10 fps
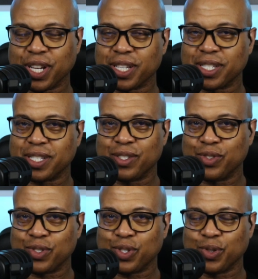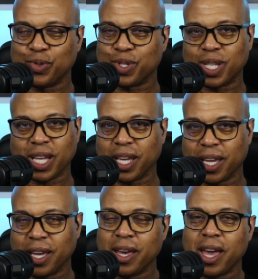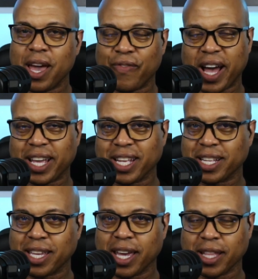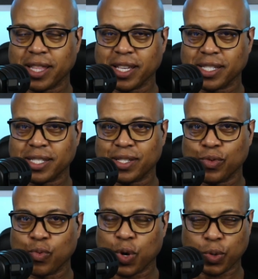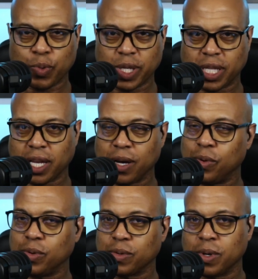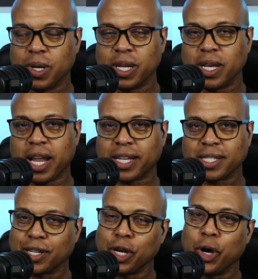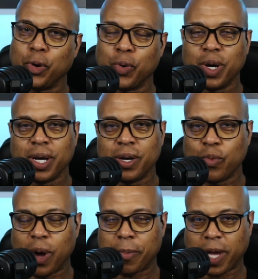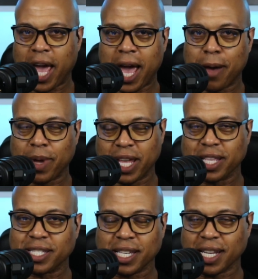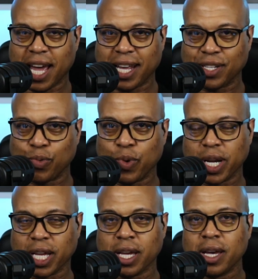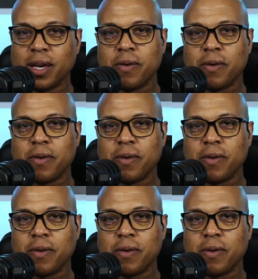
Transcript: just to see if I could get this to work with the old Nexigo webcam and the C nine twenty